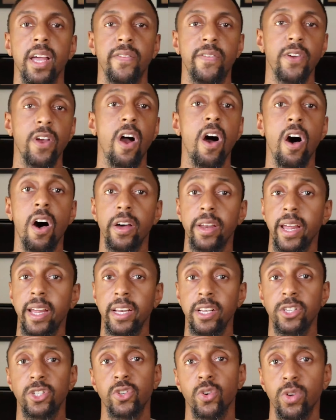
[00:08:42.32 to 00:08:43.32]
If you're on
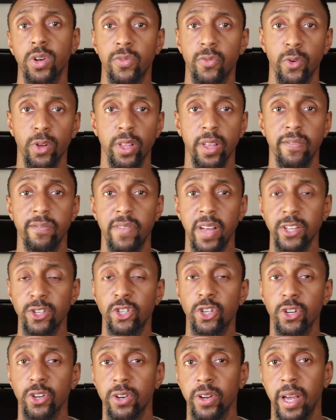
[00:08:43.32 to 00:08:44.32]
any sort of real
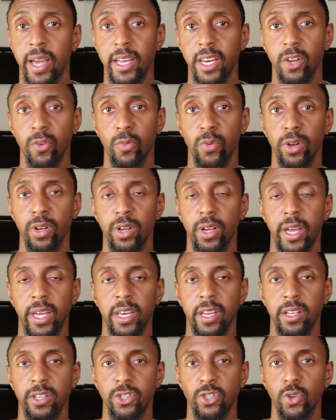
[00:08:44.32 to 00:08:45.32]
adventure,
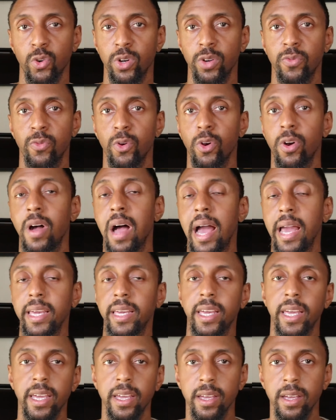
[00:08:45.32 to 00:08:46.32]
any sort of real
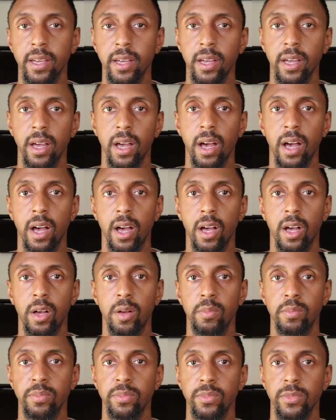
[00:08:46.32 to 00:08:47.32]
hiking,
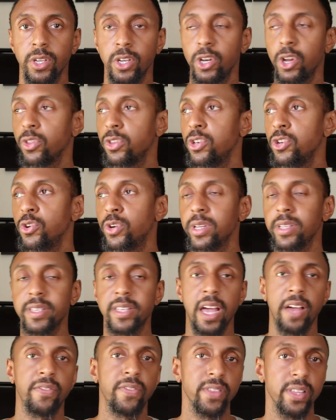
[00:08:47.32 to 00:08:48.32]
you know, you can
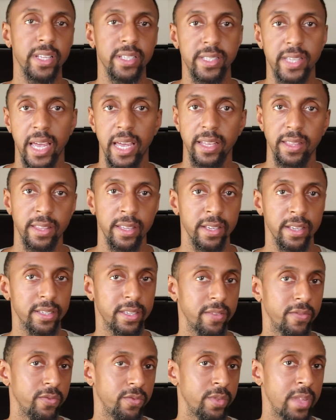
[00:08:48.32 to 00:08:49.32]
definitely take
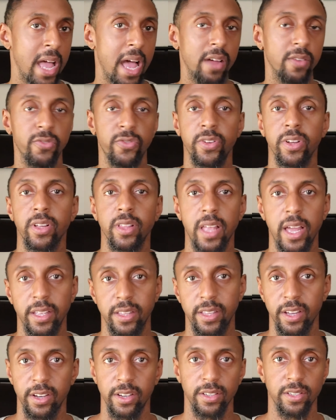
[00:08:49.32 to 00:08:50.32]
this and not feel
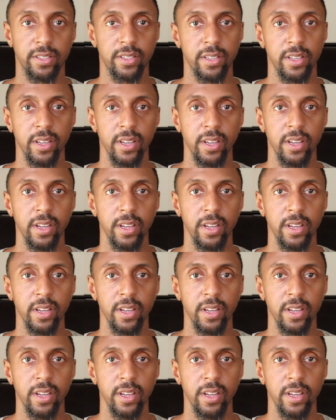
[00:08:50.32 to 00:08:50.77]
like there's